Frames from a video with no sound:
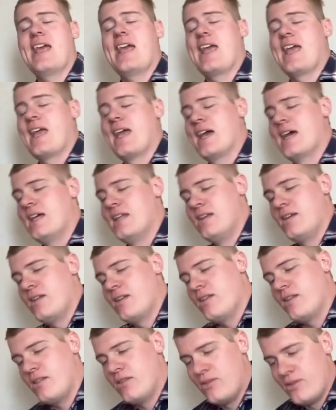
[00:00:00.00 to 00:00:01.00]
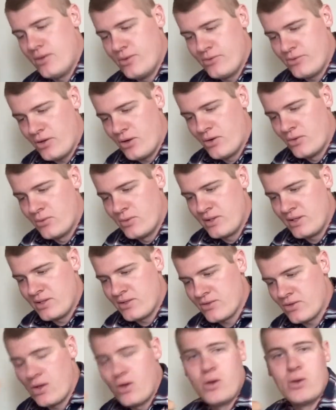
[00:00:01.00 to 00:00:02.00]
And those
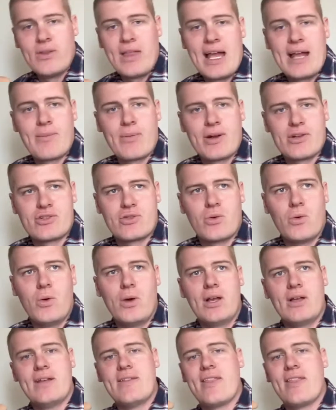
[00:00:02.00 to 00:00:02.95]
O-rings hold high pressure oil.